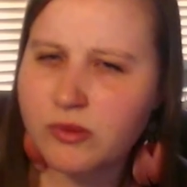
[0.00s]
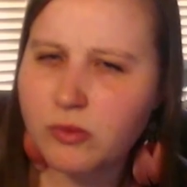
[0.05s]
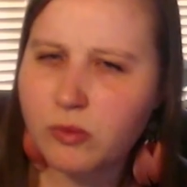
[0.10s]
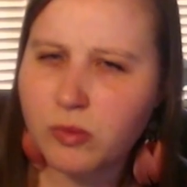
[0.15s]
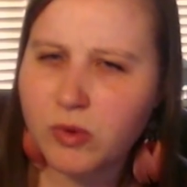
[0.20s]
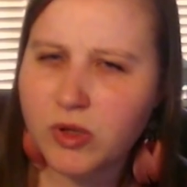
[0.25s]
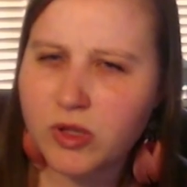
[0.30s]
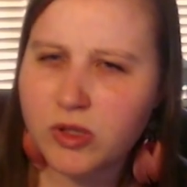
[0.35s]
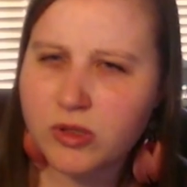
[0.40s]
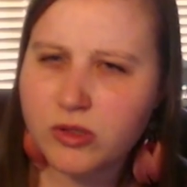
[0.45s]

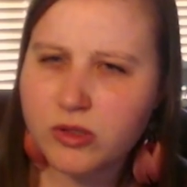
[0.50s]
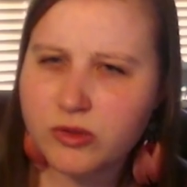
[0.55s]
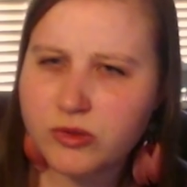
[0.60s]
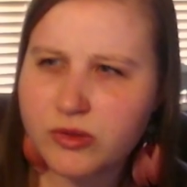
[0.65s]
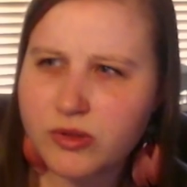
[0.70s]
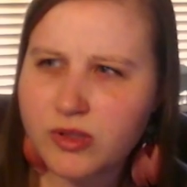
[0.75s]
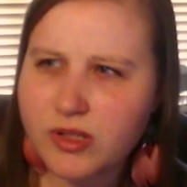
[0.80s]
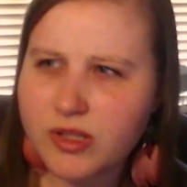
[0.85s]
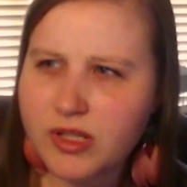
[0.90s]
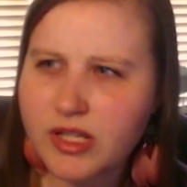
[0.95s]
world
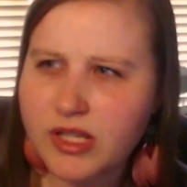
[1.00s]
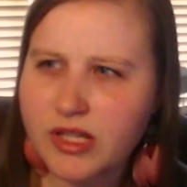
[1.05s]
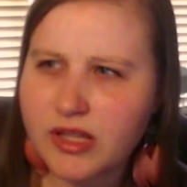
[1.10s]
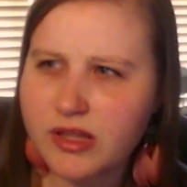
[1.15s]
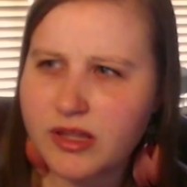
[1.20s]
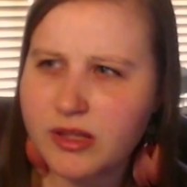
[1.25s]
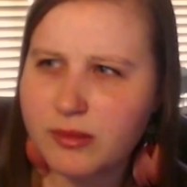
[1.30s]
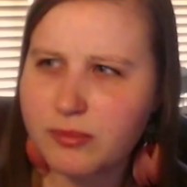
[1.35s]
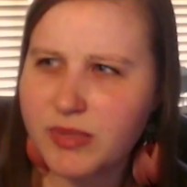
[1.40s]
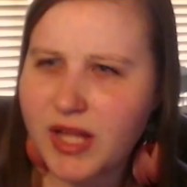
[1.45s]

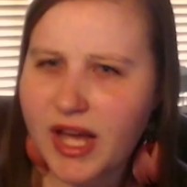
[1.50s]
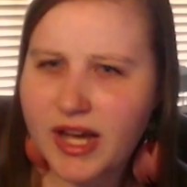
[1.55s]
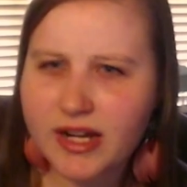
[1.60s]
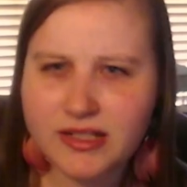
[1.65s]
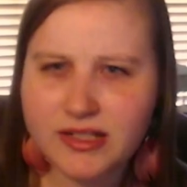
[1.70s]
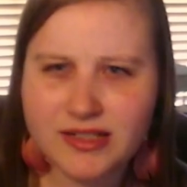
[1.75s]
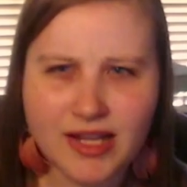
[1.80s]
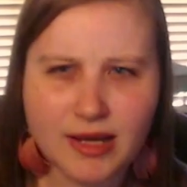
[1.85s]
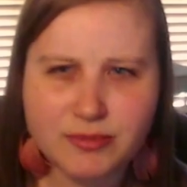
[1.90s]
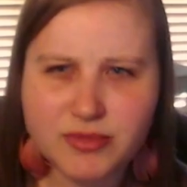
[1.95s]
in the Black
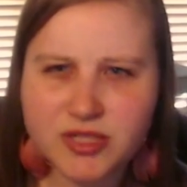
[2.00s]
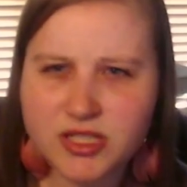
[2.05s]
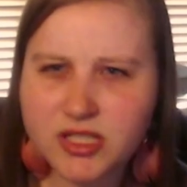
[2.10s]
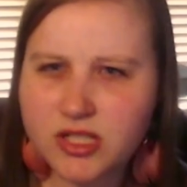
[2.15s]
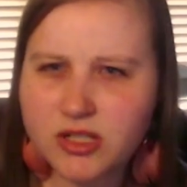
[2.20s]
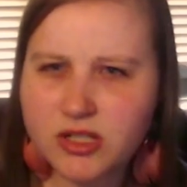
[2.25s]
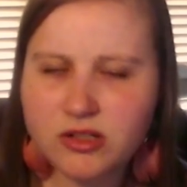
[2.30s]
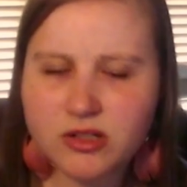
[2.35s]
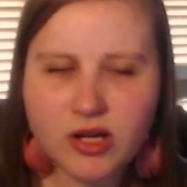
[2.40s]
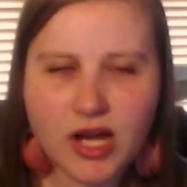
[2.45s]

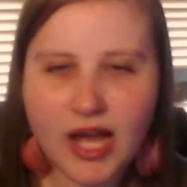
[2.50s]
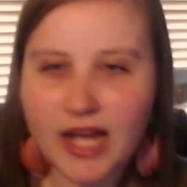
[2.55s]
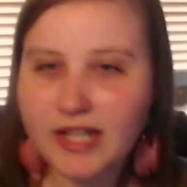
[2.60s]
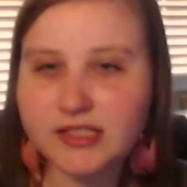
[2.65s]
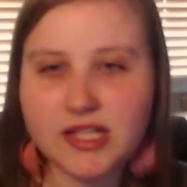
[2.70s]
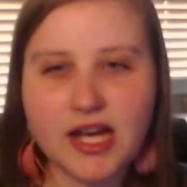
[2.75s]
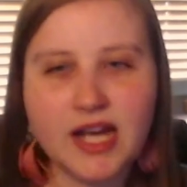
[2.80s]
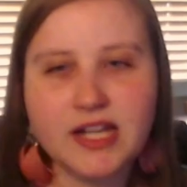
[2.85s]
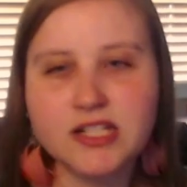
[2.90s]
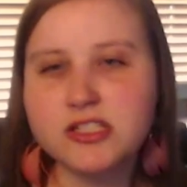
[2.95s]
Nebula?
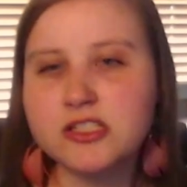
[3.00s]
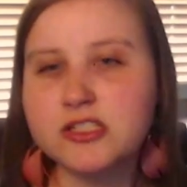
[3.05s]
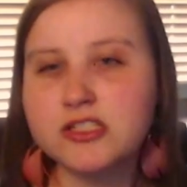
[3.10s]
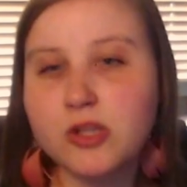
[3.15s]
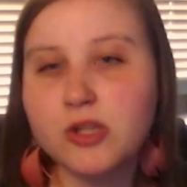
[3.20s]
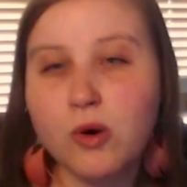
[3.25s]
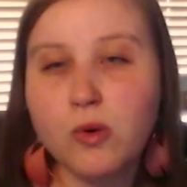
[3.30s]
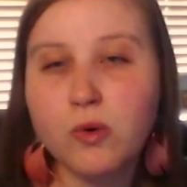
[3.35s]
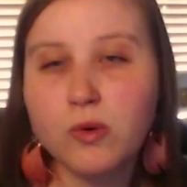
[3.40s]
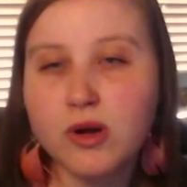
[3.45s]
I just
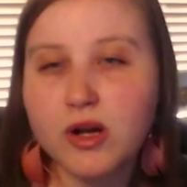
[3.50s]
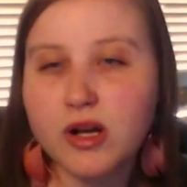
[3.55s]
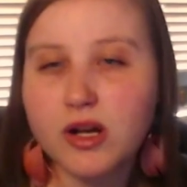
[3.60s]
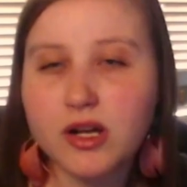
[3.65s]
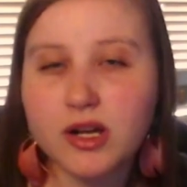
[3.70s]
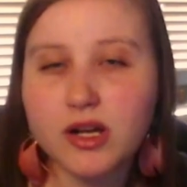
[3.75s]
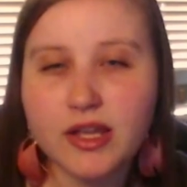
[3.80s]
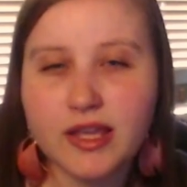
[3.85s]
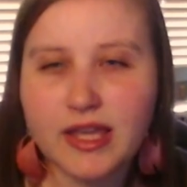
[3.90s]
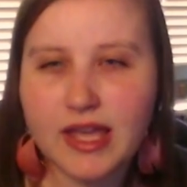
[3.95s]
don't
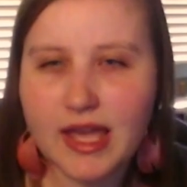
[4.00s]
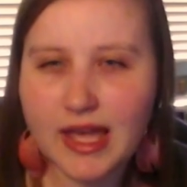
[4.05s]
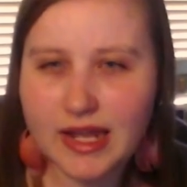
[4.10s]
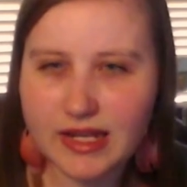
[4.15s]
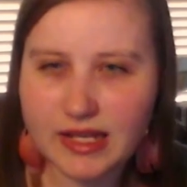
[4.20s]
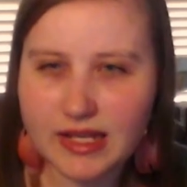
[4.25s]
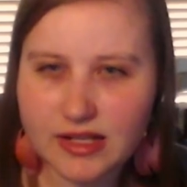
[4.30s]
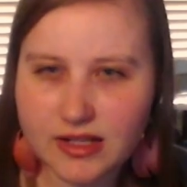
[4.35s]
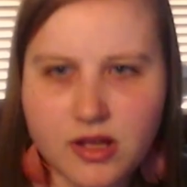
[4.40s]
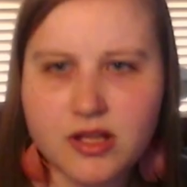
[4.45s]
get
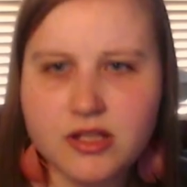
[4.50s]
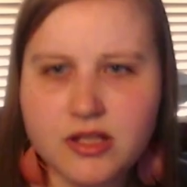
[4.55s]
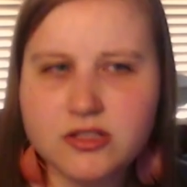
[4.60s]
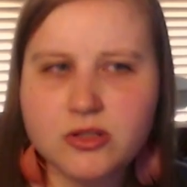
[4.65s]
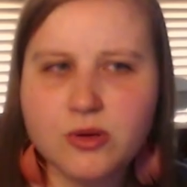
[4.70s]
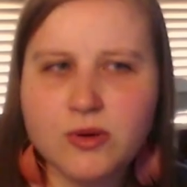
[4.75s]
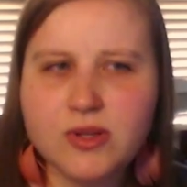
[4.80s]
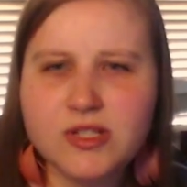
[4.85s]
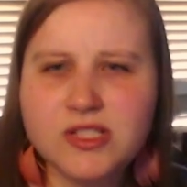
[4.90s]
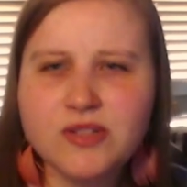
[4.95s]
it.
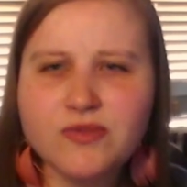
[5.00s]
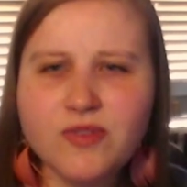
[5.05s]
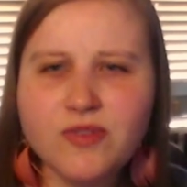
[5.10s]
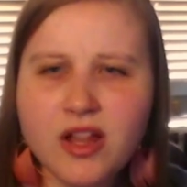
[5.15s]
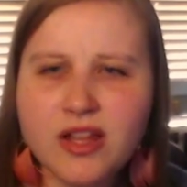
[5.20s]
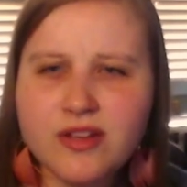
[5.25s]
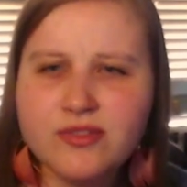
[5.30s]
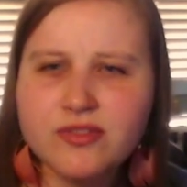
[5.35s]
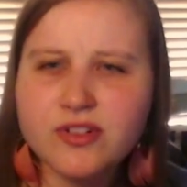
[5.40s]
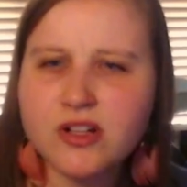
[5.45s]
So is she
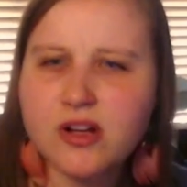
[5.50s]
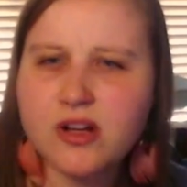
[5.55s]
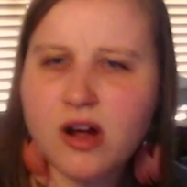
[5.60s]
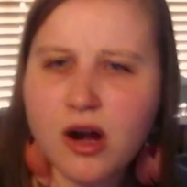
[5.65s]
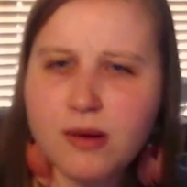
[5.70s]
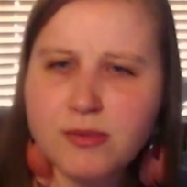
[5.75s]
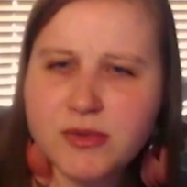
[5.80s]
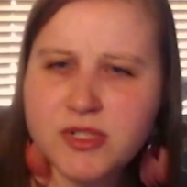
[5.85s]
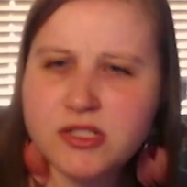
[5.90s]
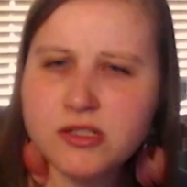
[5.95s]
falling for
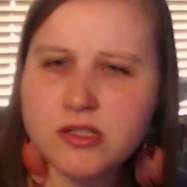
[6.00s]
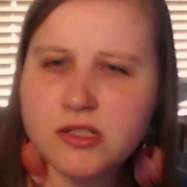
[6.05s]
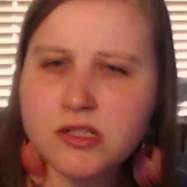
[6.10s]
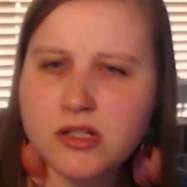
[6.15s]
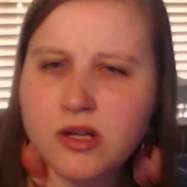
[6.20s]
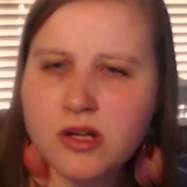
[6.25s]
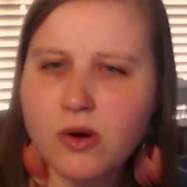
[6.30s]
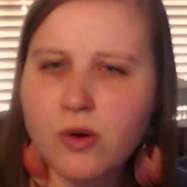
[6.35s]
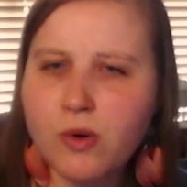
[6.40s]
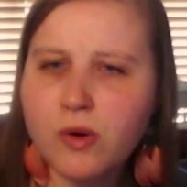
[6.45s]

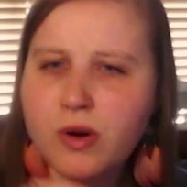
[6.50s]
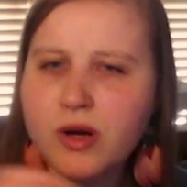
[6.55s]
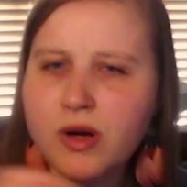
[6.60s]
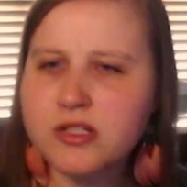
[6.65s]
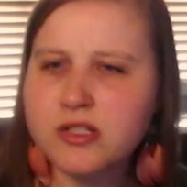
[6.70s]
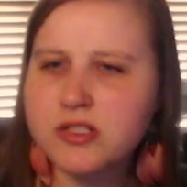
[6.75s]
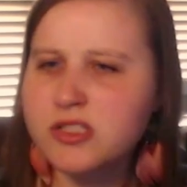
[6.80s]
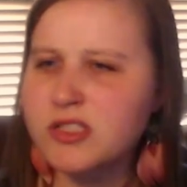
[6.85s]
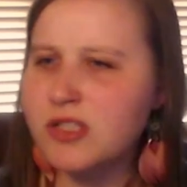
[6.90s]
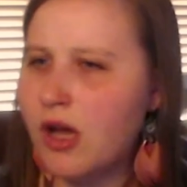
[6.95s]
Carminder or
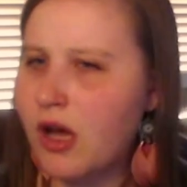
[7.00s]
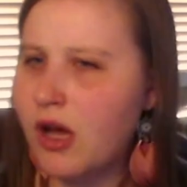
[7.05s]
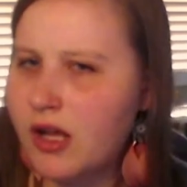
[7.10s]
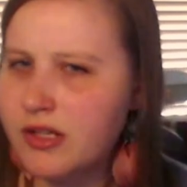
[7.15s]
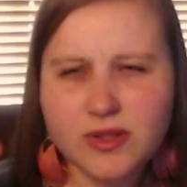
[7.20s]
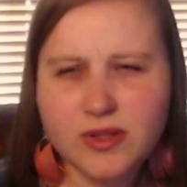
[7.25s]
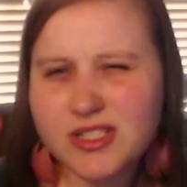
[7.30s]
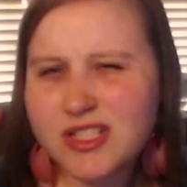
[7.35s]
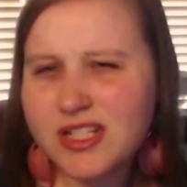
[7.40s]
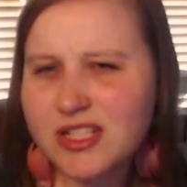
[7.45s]

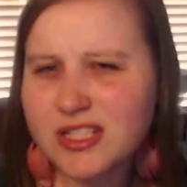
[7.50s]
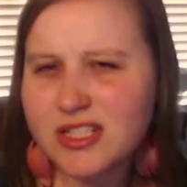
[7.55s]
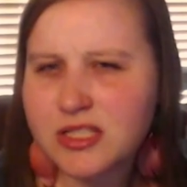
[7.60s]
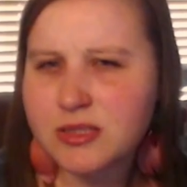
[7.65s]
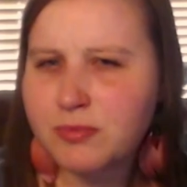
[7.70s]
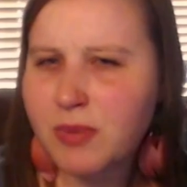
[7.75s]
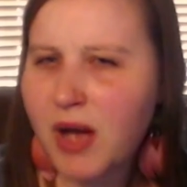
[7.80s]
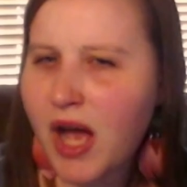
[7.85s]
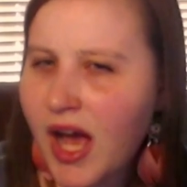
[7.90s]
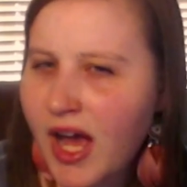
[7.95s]
Sond? Is she a
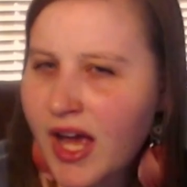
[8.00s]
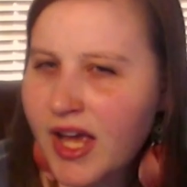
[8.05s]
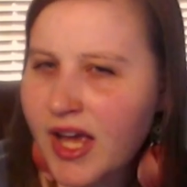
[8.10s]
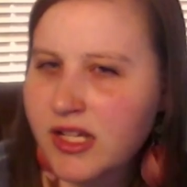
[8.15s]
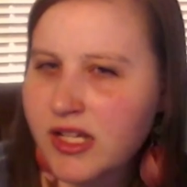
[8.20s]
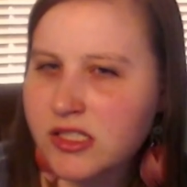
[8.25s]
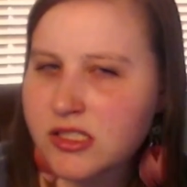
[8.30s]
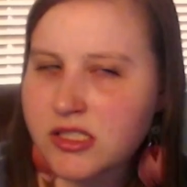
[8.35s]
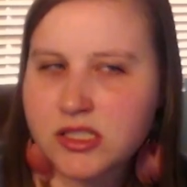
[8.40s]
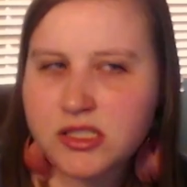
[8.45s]
spy?
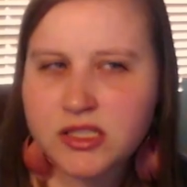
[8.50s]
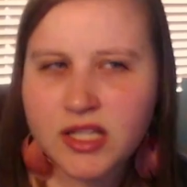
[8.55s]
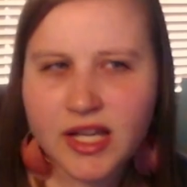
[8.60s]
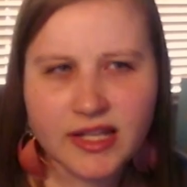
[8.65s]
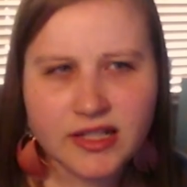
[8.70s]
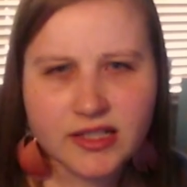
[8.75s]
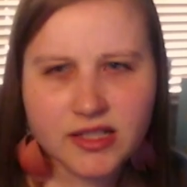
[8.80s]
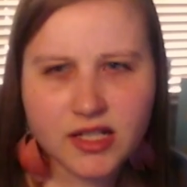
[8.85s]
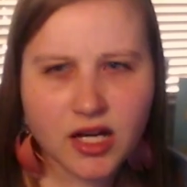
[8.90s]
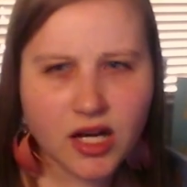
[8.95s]
Is she
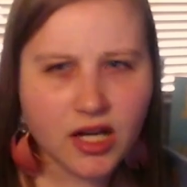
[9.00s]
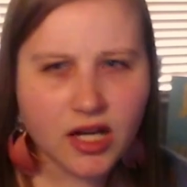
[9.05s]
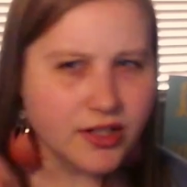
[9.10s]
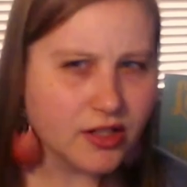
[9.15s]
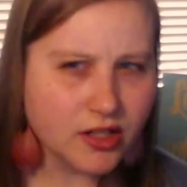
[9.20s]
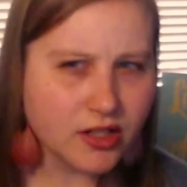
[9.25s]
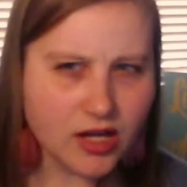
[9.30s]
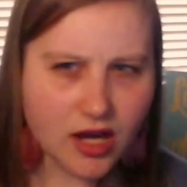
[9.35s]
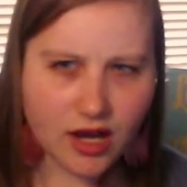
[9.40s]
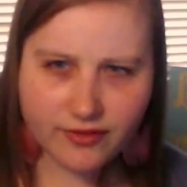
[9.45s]
like
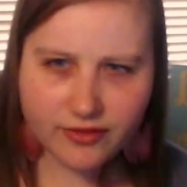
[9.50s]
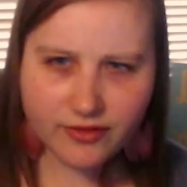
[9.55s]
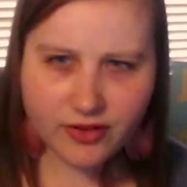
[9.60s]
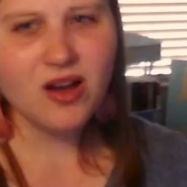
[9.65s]
undercover?